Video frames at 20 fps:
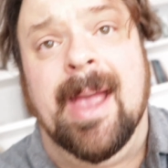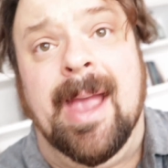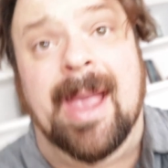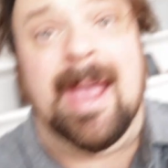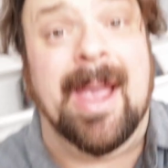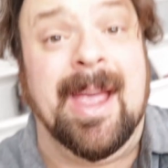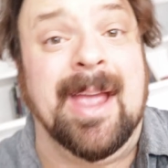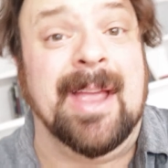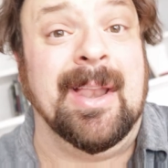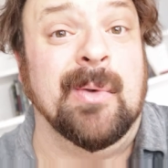
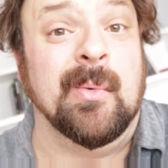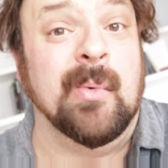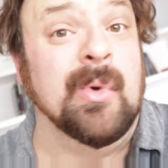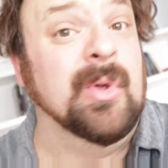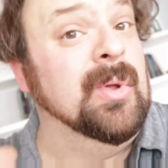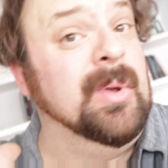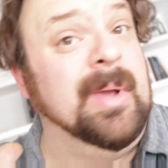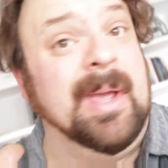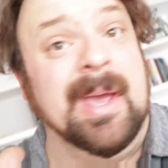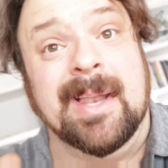and
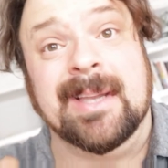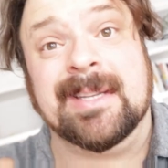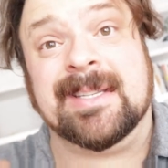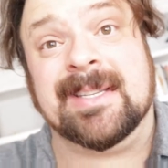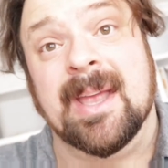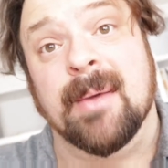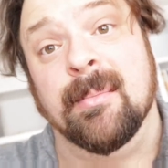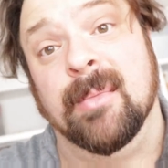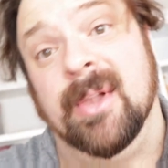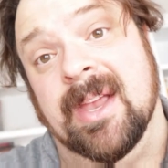we'll get
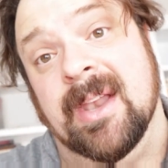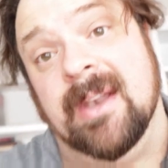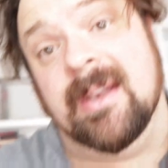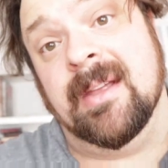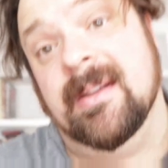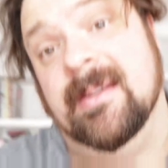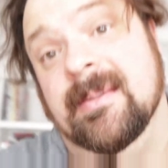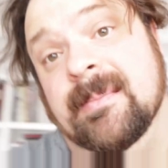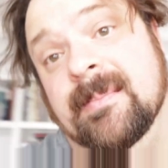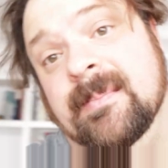assembling.